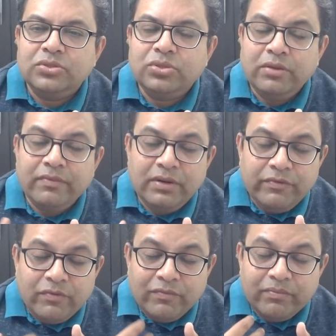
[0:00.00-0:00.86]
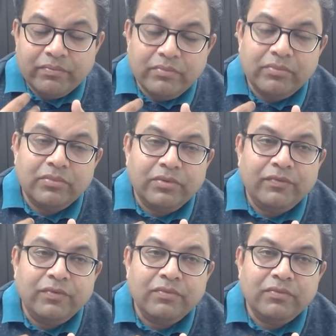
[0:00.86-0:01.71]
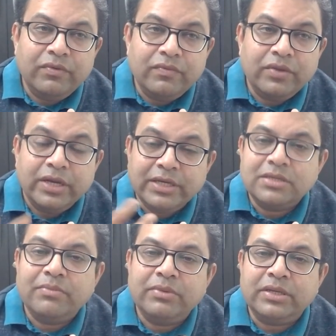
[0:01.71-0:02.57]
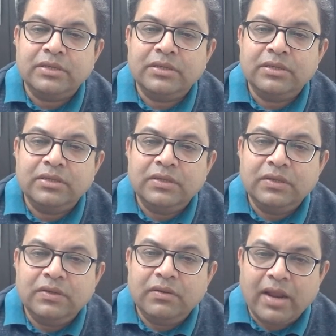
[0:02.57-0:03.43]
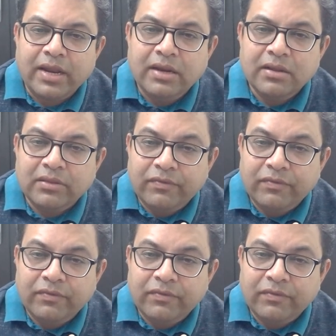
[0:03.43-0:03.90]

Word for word: So even if you if you if you hit somebody, right?